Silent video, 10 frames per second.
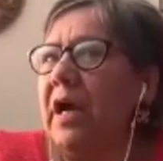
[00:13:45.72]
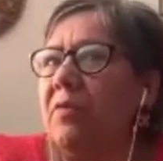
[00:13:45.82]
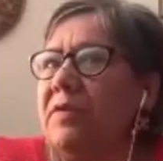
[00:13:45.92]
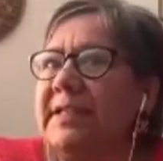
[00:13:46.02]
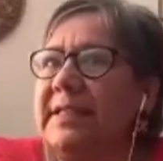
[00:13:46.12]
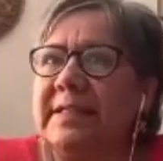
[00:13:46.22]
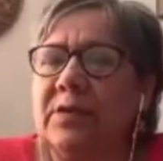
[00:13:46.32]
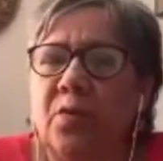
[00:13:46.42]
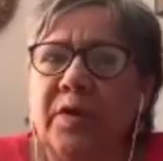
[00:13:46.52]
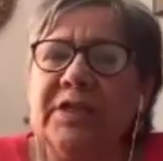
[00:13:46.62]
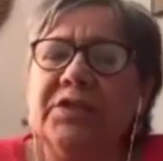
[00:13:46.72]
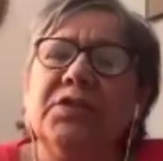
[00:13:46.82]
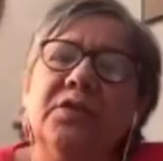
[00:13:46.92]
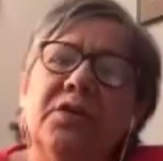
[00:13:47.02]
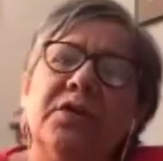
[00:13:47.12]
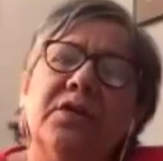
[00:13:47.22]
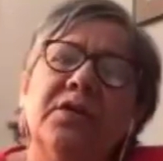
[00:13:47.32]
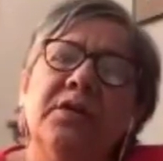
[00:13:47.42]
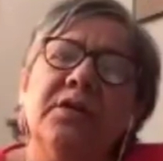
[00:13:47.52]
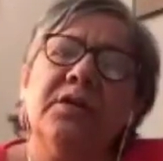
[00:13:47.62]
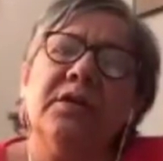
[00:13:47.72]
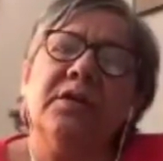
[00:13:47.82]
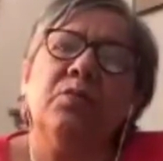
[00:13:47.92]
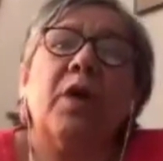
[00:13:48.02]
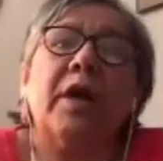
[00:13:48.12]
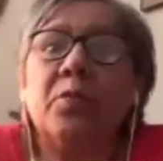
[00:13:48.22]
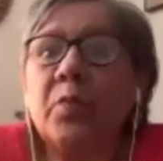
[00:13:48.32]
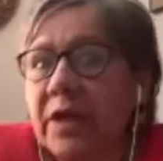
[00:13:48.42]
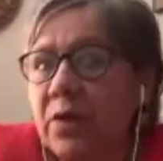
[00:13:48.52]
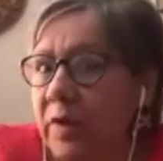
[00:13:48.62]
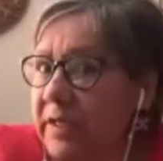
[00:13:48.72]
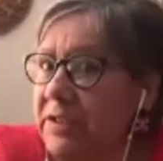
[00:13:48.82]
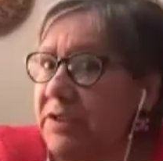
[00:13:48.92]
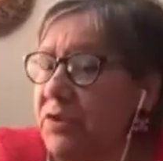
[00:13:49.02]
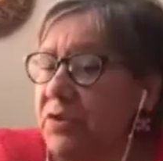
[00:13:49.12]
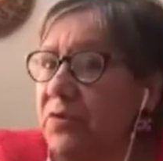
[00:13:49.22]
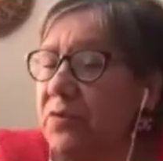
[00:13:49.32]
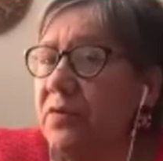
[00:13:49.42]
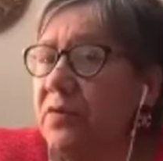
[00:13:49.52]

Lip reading: is this going to look? What are we going to do?